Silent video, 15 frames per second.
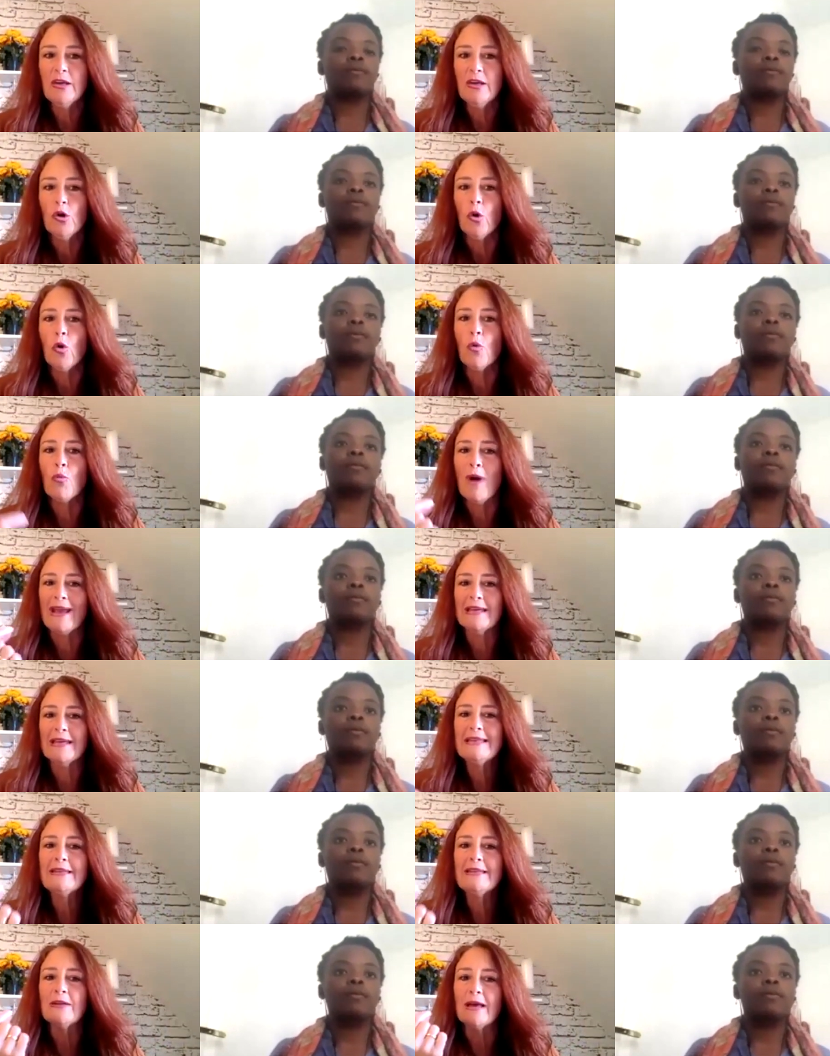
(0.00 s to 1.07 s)
Speaker 1: au moyen
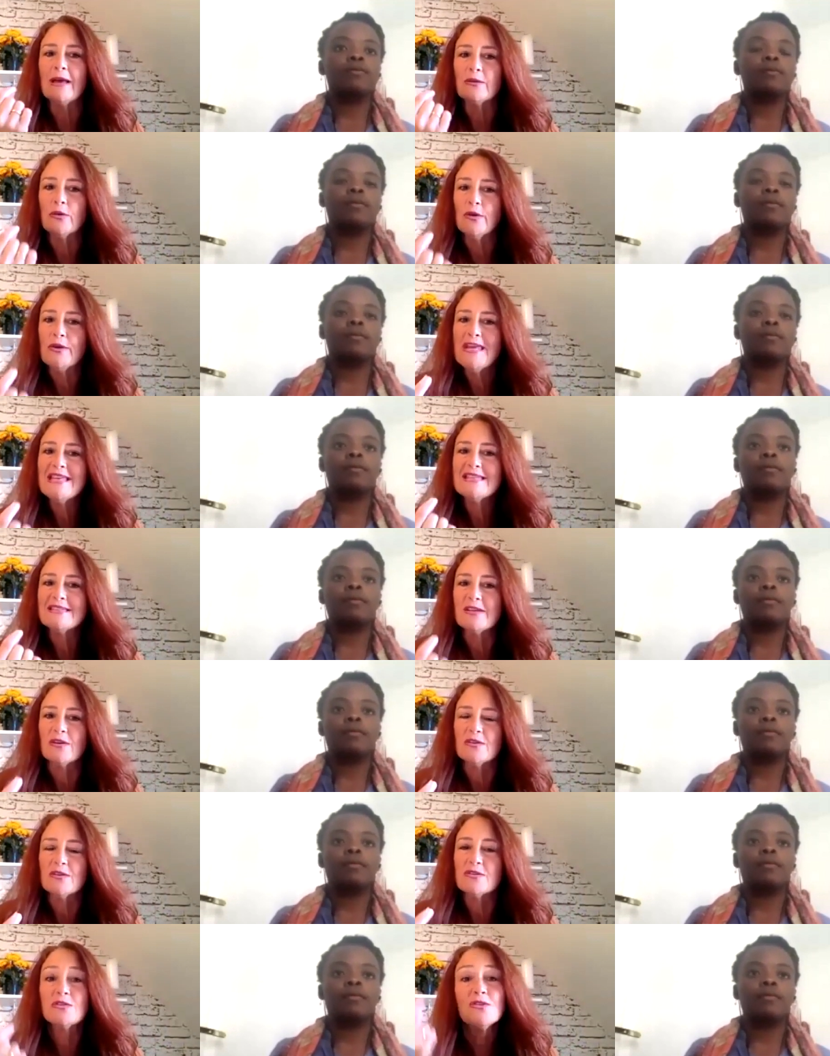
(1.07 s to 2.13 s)
de la
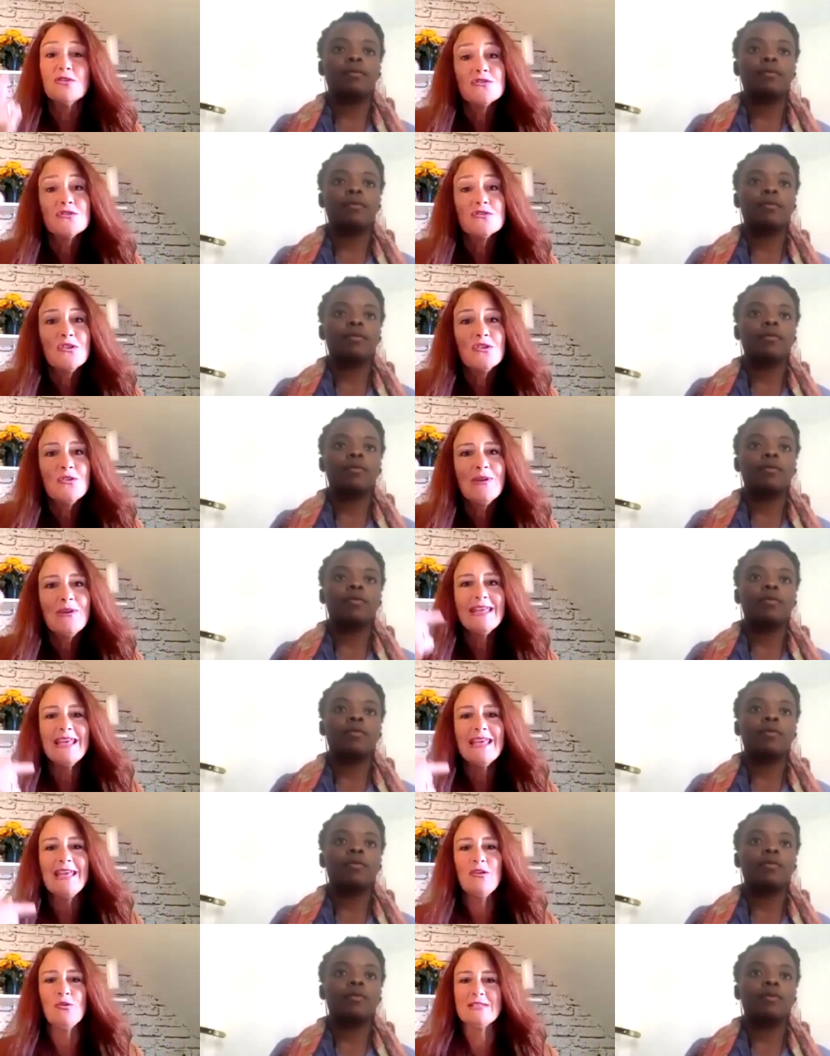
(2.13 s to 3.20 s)
connaissance de celui
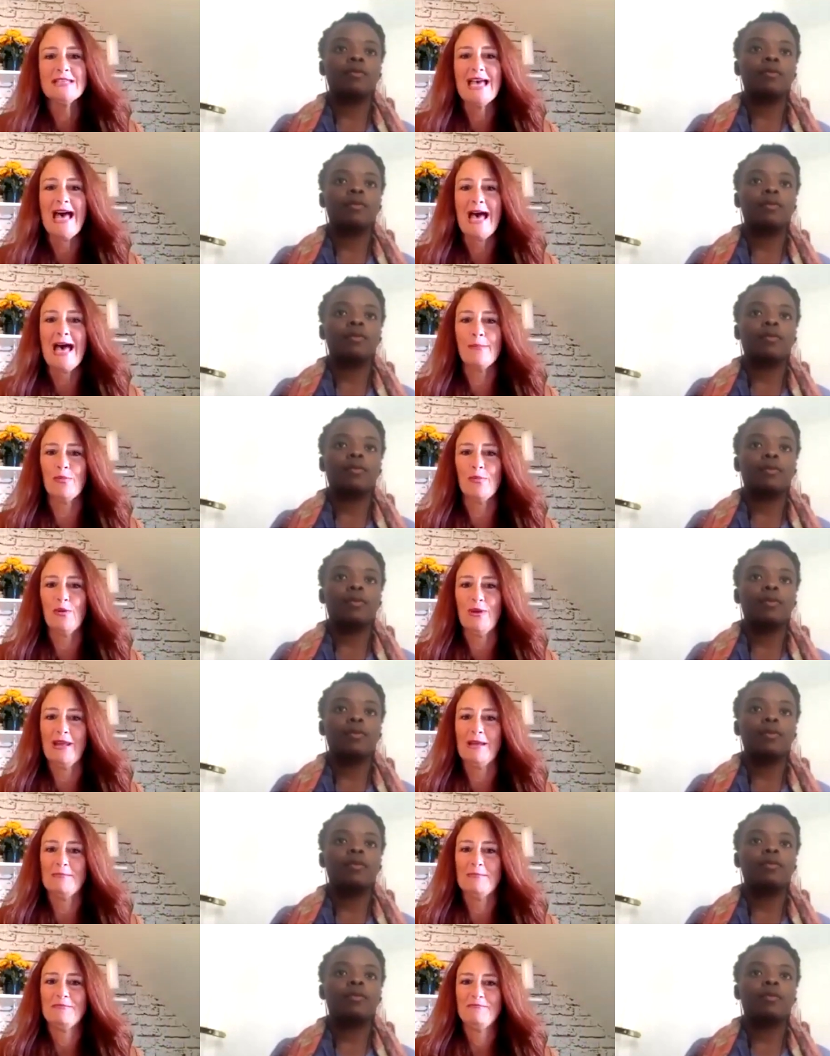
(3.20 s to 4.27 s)
qui nous a appelés.
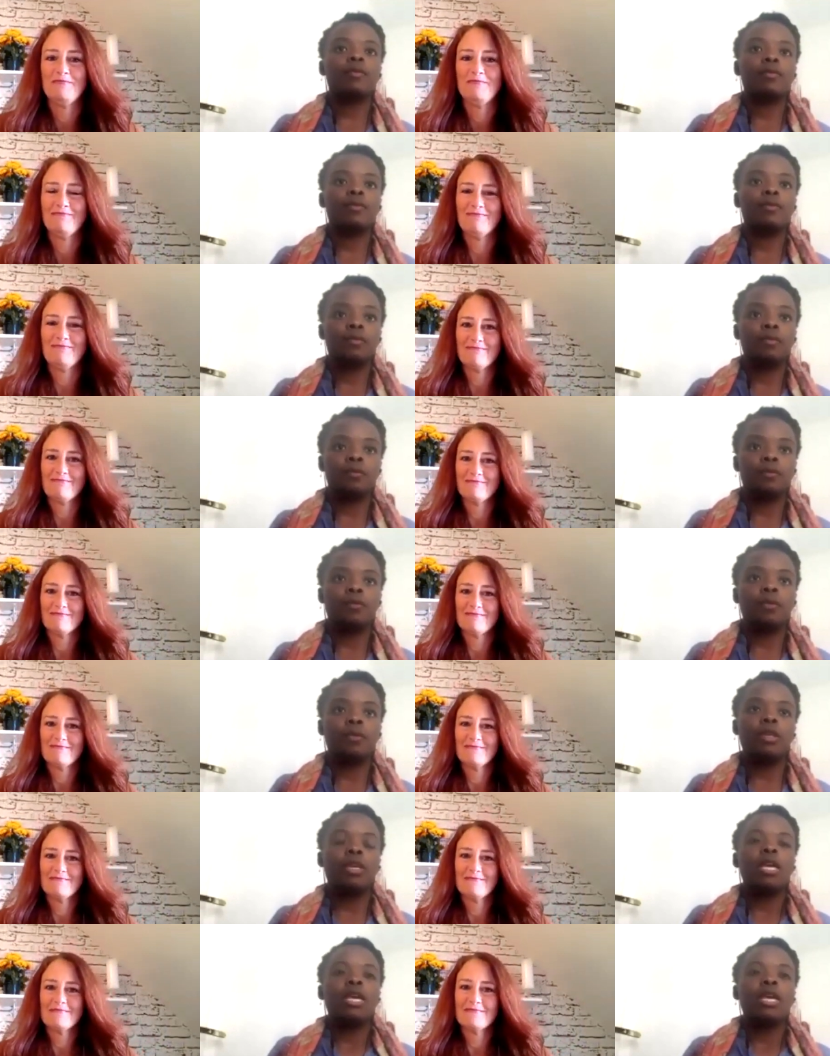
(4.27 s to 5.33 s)

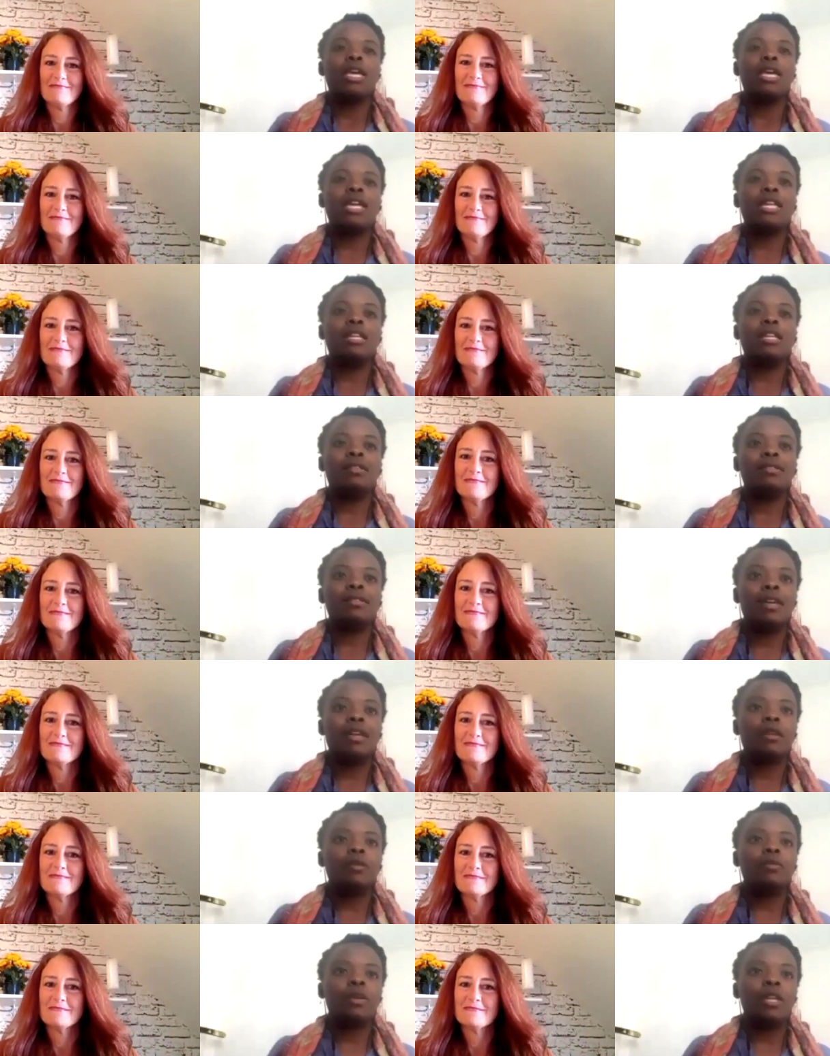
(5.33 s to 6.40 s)
Speaker 2: In
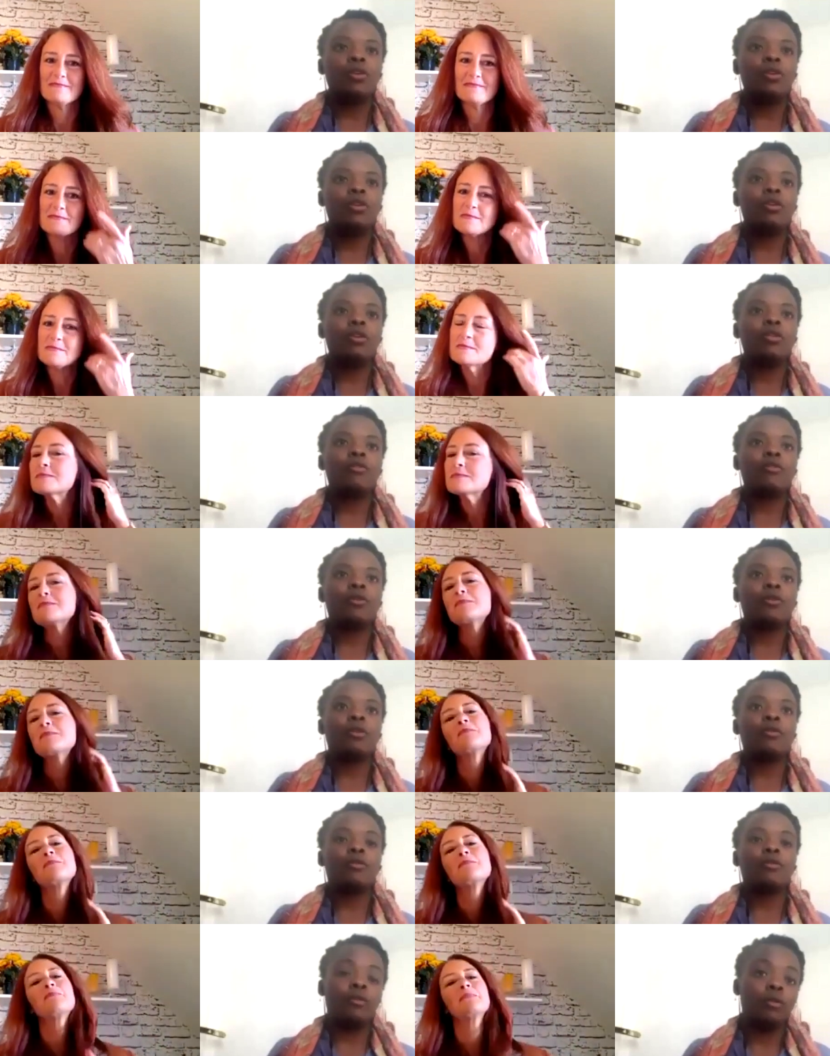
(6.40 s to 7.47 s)
Second Peter for,
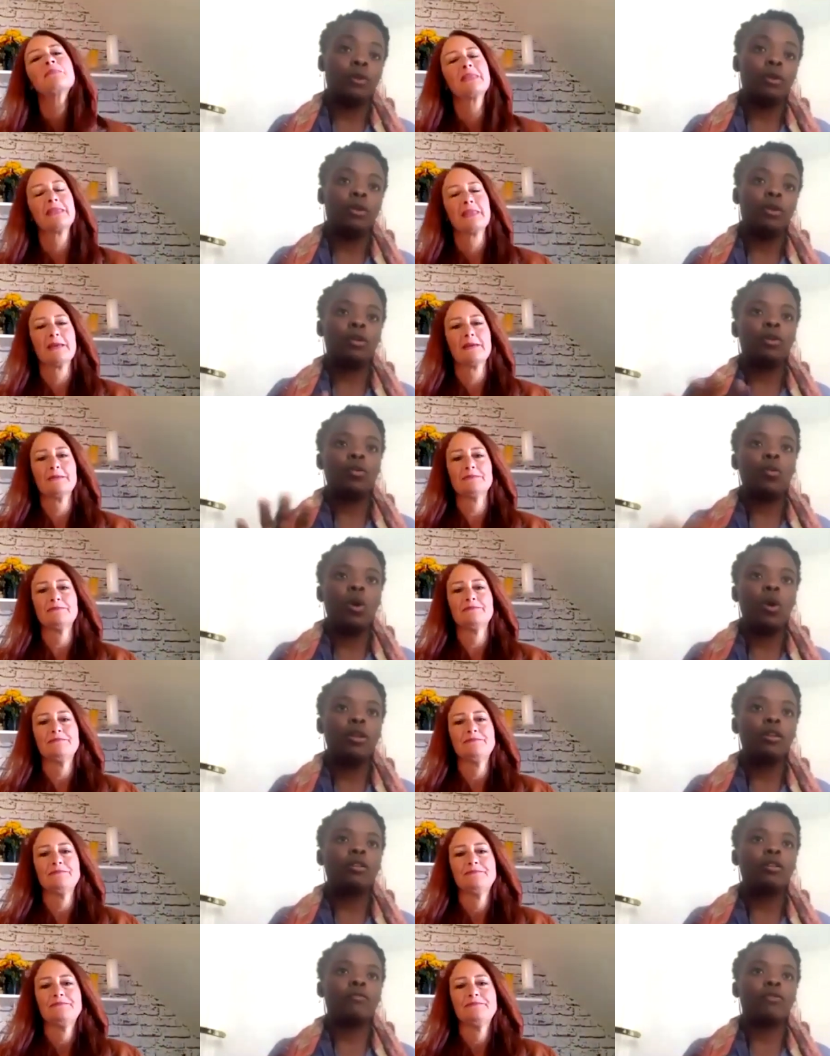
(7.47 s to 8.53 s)
uh,
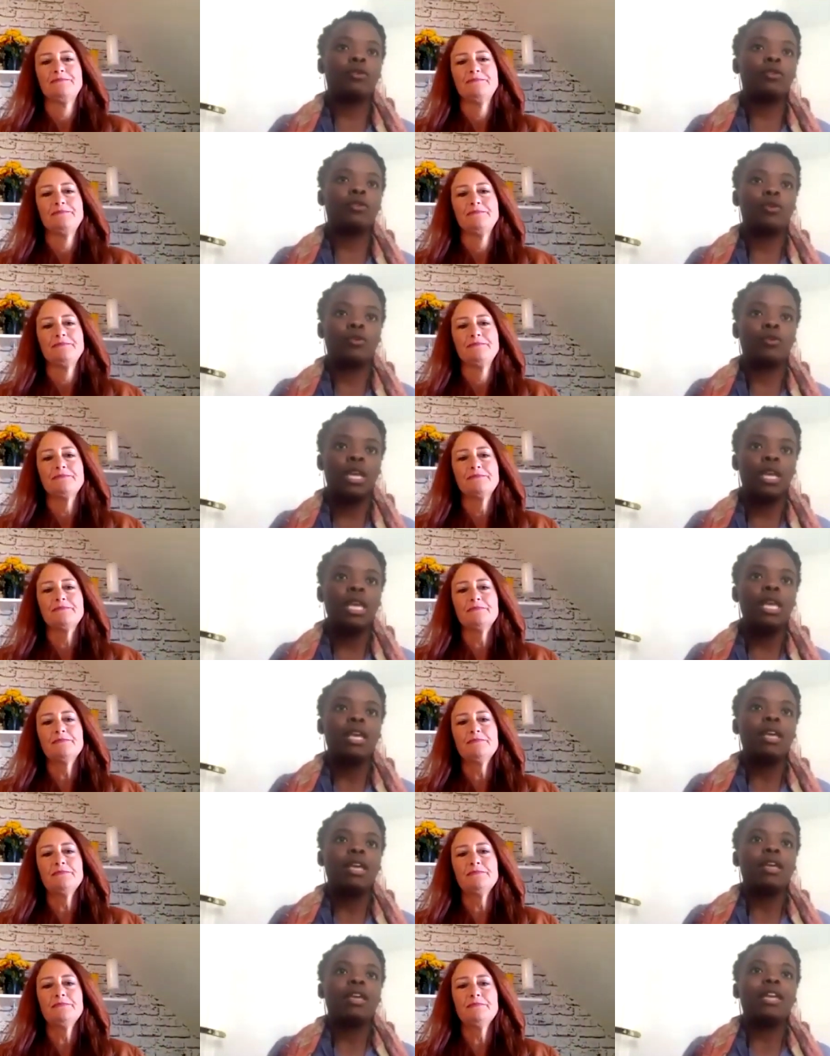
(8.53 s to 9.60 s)
one, verse three,
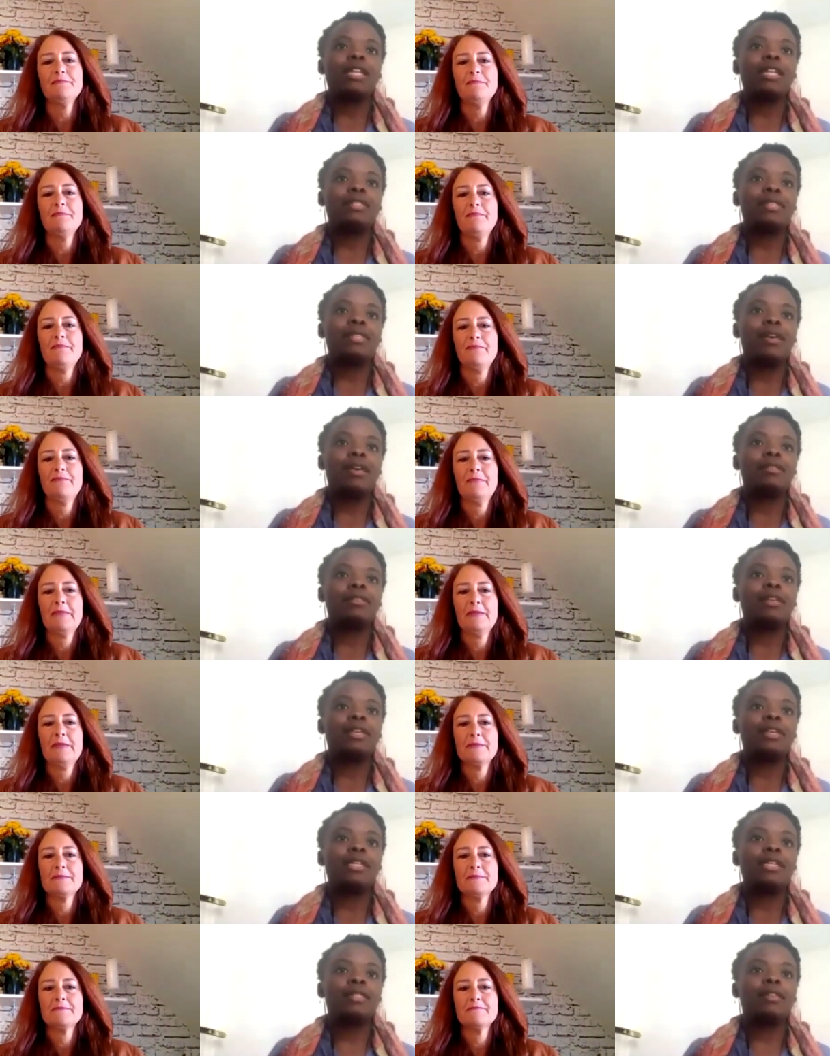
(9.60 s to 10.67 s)
it says, His